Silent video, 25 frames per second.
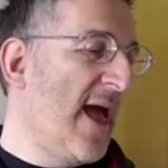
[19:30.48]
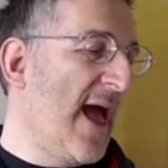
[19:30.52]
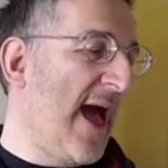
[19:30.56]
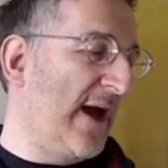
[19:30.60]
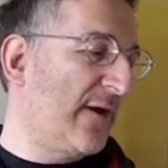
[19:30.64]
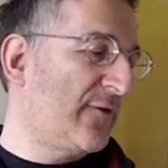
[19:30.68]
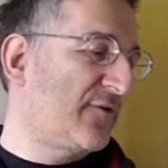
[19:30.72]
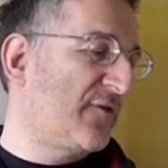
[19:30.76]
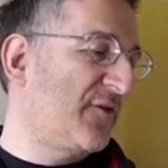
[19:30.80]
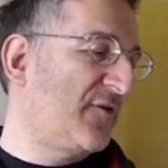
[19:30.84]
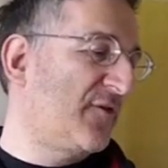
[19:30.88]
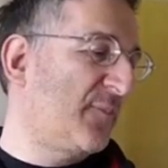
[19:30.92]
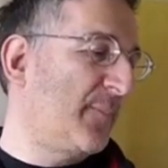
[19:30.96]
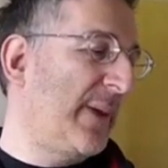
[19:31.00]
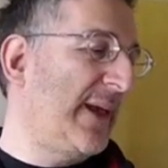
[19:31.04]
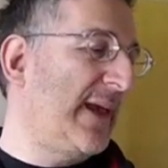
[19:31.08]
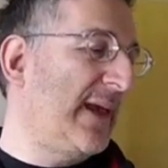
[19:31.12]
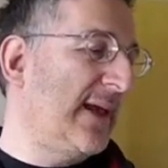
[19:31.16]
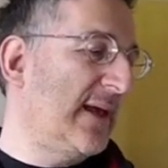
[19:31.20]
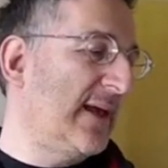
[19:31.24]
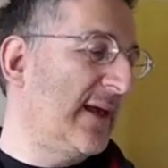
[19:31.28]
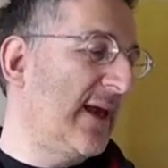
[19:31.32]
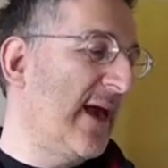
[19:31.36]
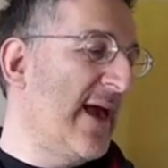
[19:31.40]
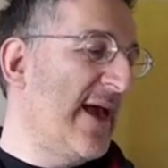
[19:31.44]
Out of
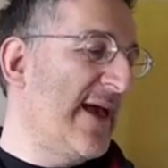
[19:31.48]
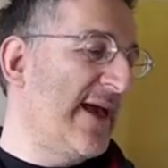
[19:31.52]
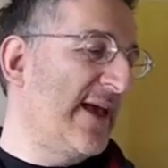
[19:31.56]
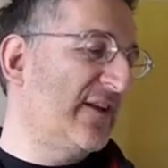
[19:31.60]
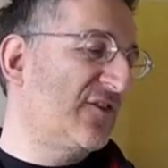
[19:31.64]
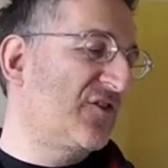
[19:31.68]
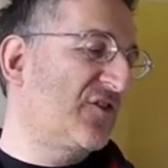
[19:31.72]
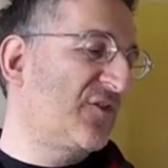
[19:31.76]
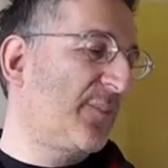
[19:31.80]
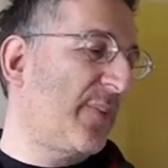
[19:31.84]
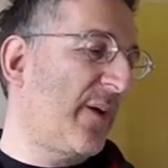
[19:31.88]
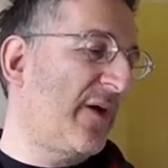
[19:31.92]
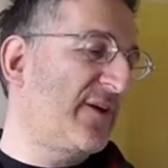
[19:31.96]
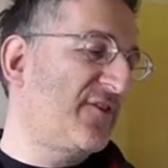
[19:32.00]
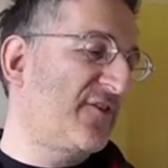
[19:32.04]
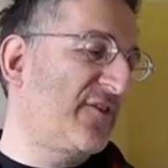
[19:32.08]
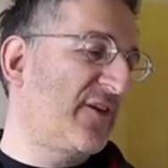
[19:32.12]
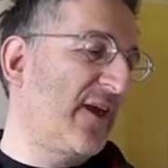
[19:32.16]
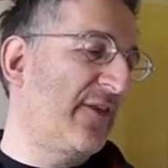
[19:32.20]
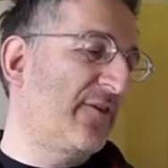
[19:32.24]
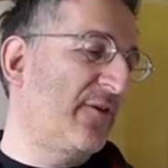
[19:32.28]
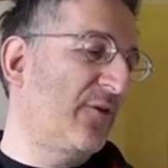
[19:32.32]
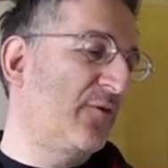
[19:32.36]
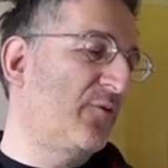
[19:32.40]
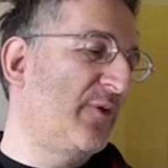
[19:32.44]
pique, he had spliced
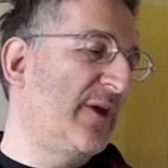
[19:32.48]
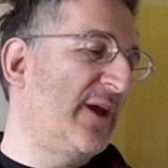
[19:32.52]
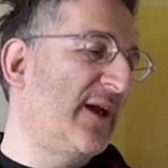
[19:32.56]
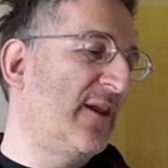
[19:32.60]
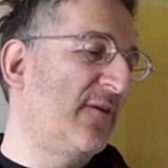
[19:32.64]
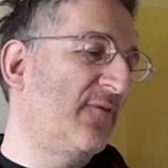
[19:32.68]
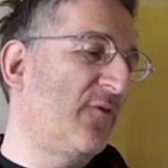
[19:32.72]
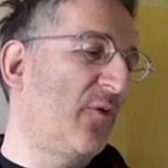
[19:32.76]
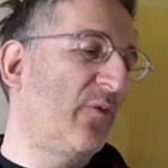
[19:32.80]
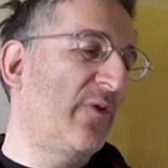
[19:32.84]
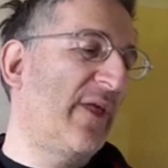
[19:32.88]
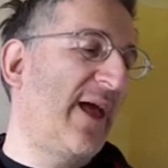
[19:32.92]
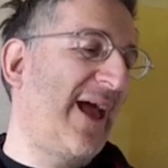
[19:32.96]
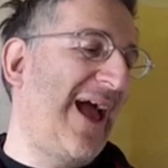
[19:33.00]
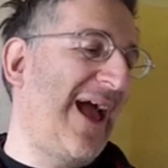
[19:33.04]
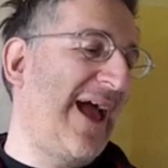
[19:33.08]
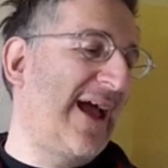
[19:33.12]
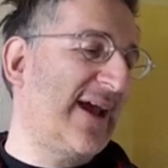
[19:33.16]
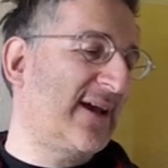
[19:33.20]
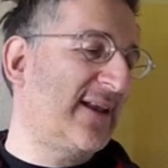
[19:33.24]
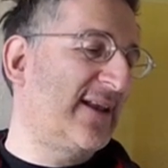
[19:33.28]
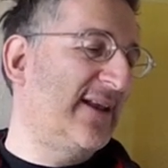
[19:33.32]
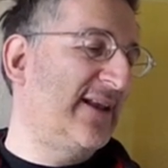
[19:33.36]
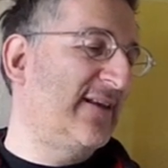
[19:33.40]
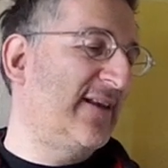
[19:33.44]
together a reel of all the
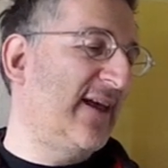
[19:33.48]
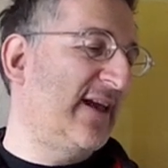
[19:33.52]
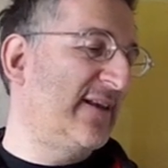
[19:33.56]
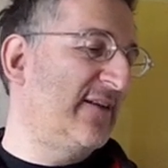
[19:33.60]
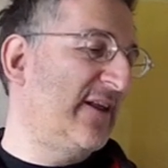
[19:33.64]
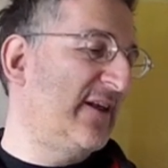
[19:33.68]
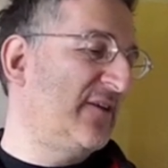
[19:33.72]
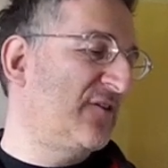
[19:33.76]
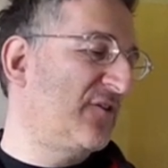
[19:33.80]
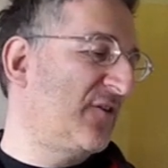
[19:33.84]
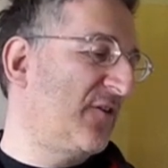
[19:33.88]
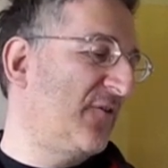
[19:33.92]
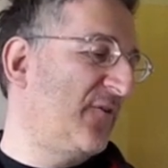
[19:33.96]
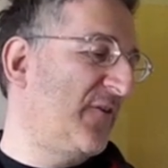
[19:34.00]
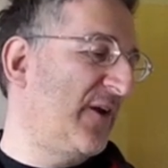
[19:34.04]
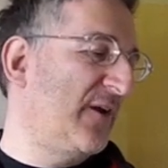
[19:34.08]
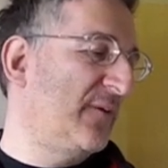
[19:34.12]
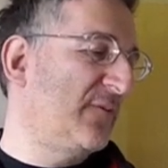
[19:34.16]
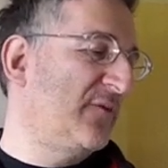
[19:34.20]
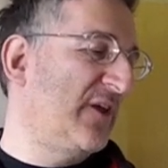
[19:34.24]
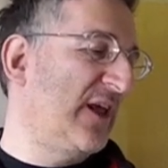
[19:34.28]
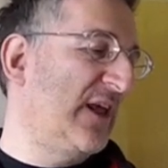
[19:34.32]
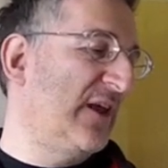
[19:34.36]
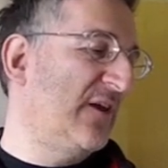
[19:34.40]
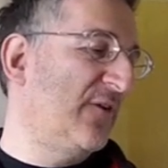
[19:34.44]
hackneyed endings to
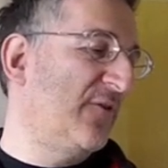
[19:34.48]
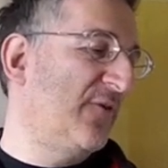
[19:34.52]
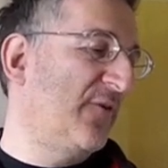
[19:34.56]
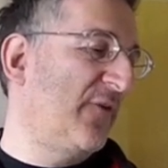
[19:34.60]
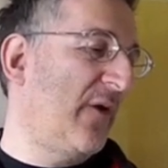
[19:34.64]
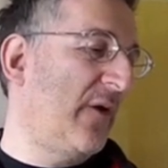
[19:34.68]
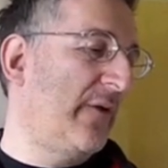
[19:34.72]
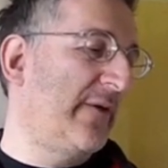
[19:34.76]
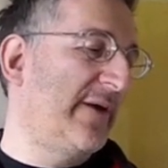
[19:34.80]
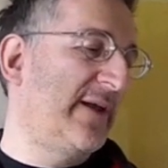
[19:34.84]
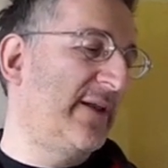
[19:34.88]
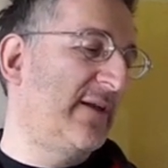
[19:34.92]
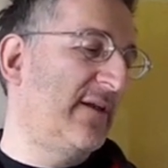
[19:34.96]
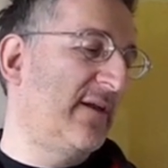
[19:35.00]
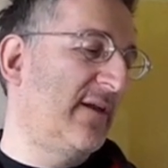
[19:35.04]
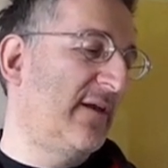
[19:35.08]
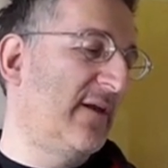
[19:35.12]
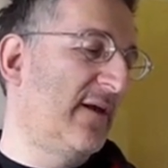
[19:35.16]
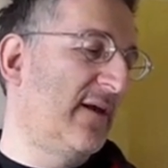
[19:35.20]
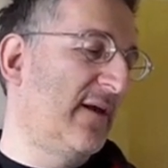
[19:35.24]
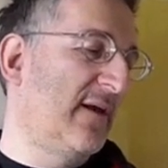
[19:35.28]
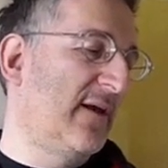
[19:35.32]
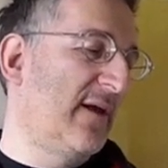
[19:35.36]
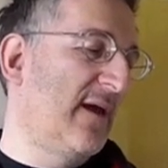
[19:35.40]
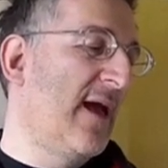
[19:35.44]
films he could find,
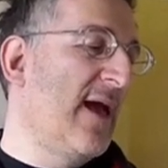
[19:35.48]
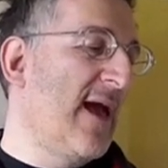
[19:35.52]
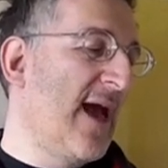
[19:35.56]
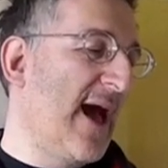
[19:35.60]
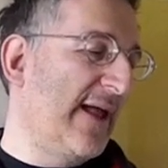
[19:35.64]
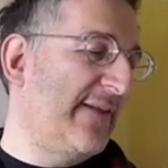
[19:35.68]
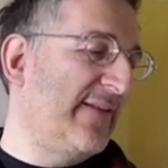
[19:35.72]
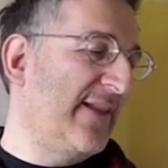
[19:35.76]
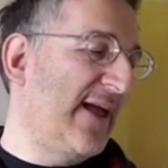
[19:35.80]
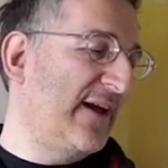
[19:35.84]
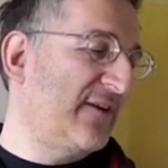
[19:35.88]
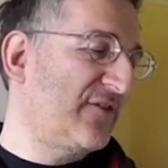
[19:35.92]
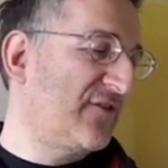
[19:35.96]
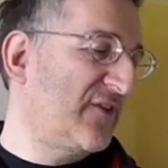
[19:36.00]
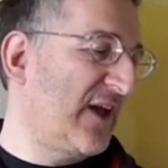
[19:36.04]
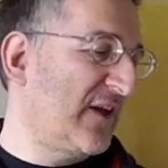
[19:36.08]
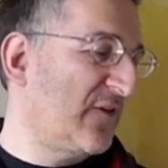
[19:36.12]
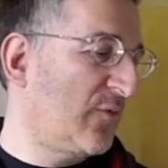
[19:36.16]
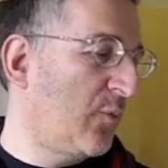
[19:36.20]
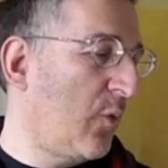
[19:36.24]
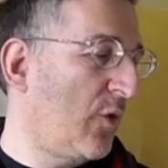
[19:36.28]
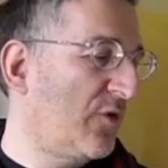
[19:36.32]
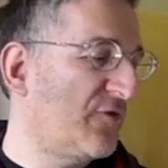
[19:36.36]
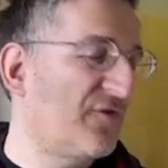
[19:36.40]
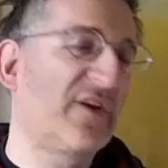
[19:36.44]
and now
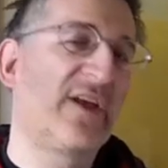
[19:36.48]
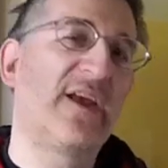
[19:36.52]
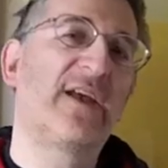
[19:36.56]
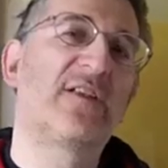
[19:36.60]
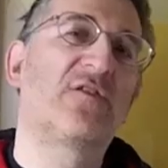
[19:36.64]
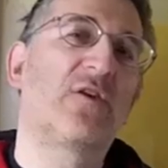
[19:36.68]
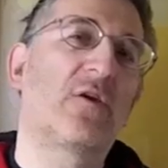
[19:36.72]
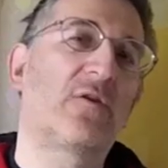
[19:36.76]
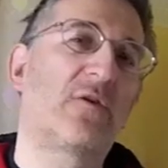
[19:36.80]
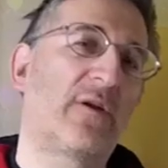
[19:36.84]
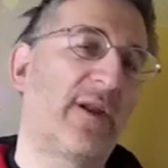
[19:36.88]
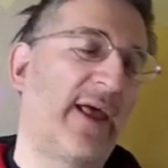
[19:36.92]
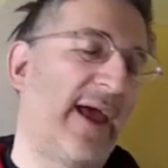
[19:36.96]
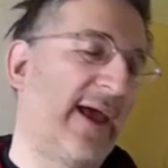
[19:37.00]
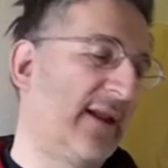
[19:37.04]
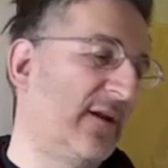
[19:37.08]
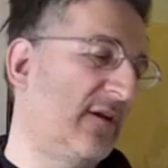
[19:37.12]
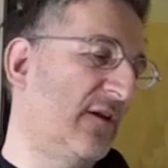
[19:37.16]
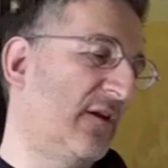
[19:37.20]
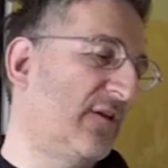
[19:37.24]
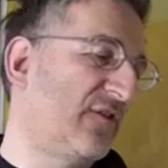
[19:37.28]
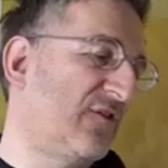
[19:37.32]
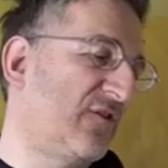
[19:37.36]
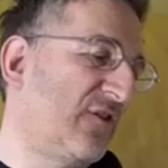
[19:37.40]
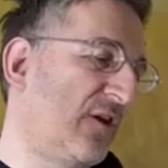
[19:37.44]
sat watching it on an
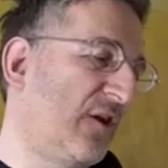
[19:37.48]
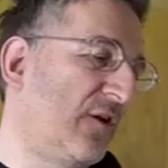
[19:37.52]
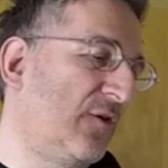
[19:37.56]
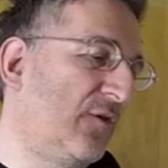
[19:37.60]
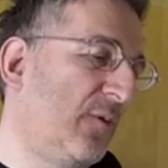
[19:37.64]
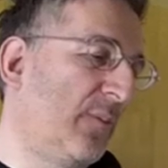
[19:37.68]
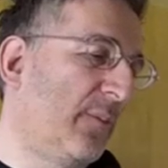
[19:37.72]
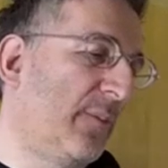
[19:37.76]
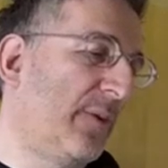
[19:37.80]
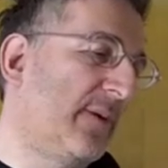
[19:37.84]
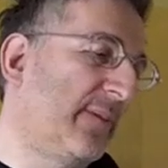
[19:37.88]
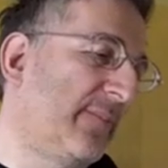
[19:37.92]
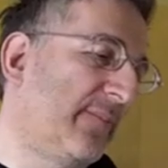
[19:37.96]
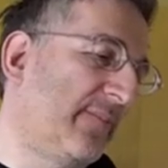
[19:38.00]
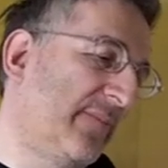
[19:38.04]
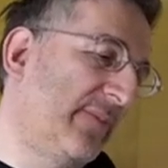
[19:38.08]
endless loop,